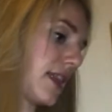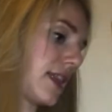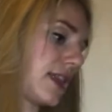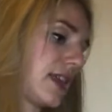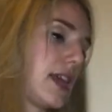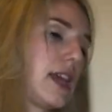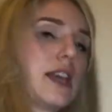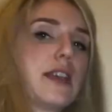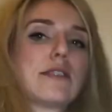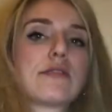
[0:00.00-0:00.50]
and
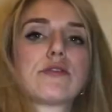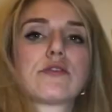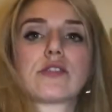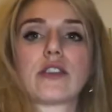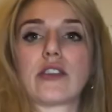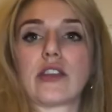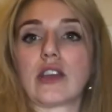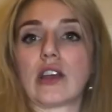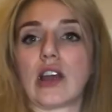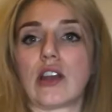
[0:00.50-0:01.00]
these.
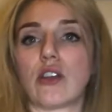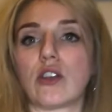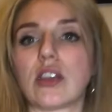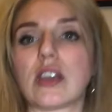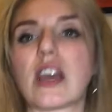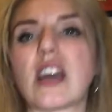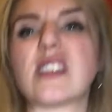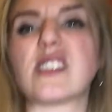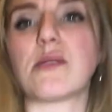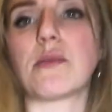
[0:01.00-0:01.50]
Sorry, I know you
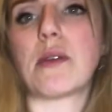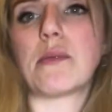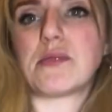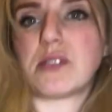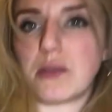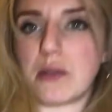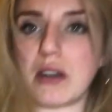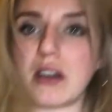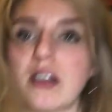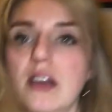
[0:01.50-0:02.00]
can't see what I'm
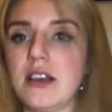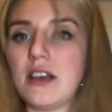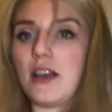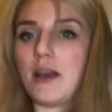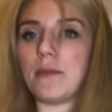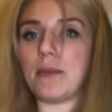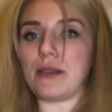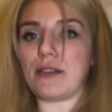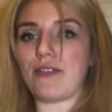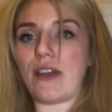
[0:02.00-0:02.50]
doing,
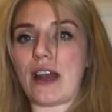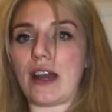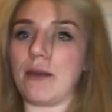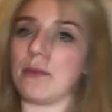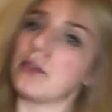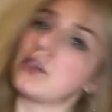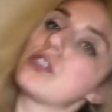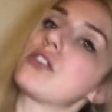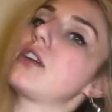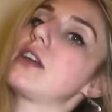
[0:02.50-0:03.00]
but it's fine. I'm
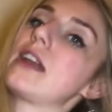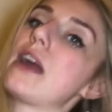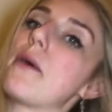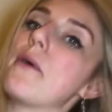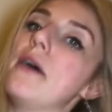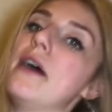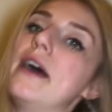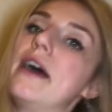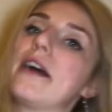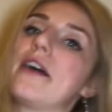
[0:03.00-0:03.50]
going to show you now.
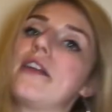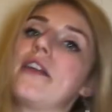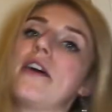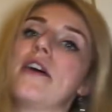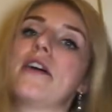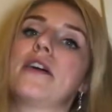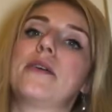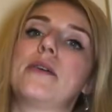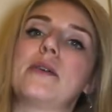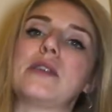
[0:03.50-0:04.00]
Hang on.
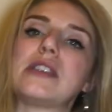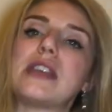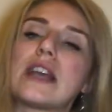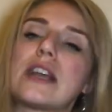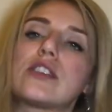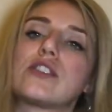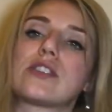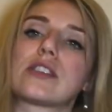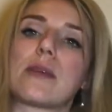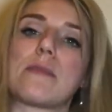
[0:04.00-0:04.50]
I
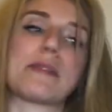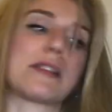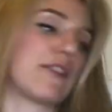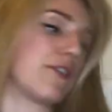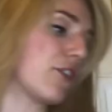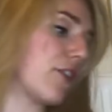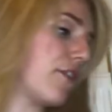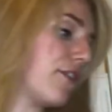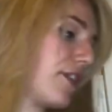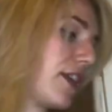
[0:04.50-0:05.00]
can just get
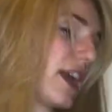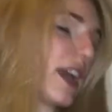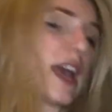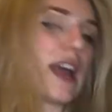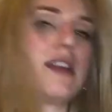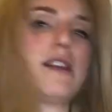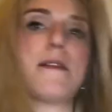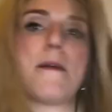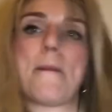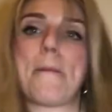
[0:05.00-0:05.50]
myself comfy
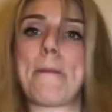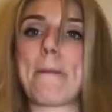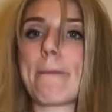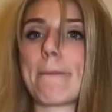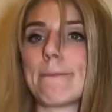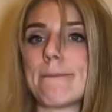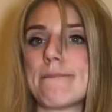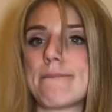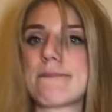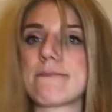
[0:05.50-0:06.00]
again.
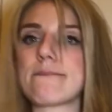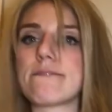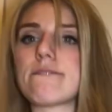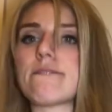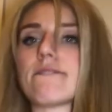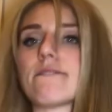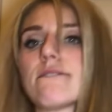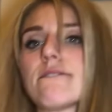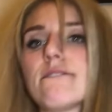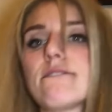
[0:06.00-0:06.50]

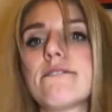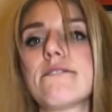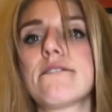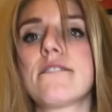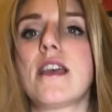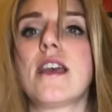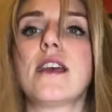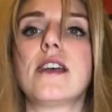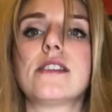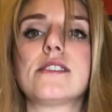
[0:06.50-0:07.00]

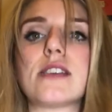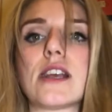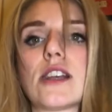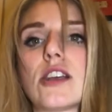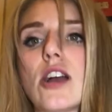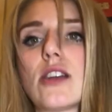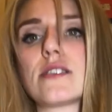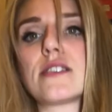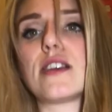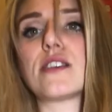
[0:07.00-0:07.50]
It's like
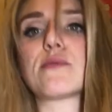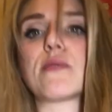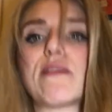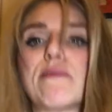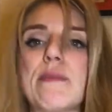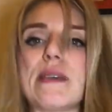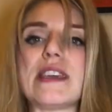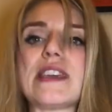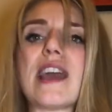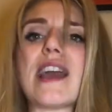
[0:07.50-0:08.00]
cocktails
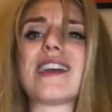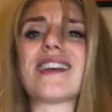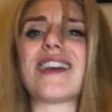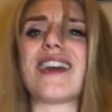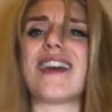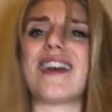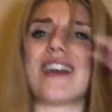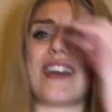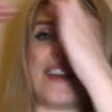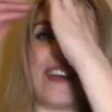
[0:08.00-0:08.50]
with
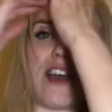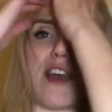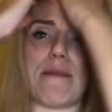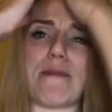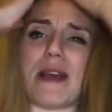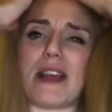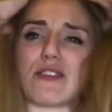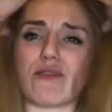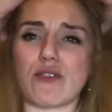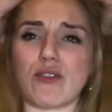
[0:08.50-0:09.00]
Bianca in her
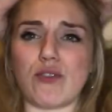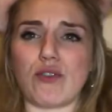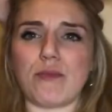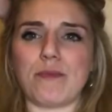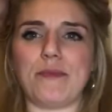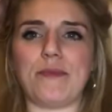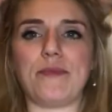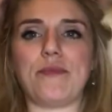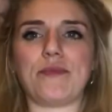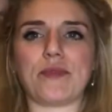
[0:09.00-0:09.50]

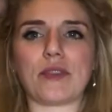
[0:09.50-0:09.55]
bedroom.